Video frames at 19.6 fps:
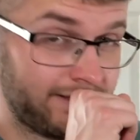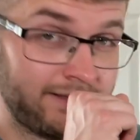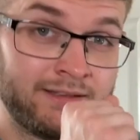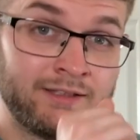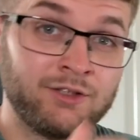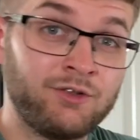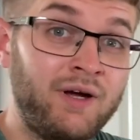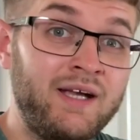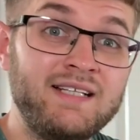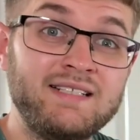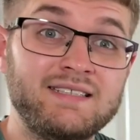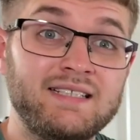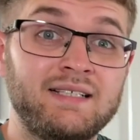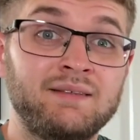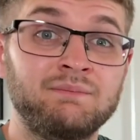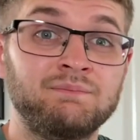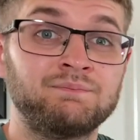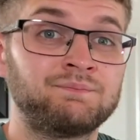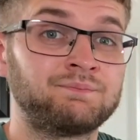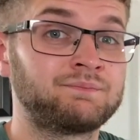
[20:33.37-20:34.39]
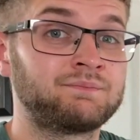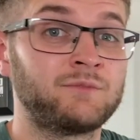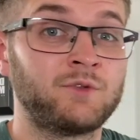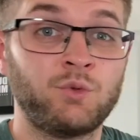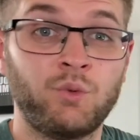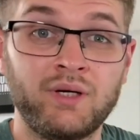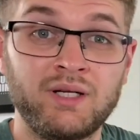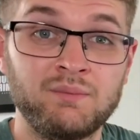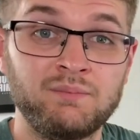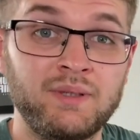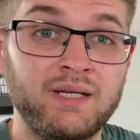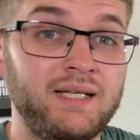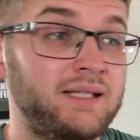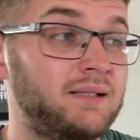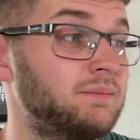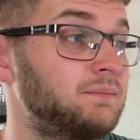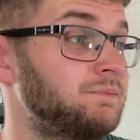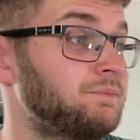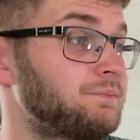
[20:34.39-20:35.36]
Crazy. 20p.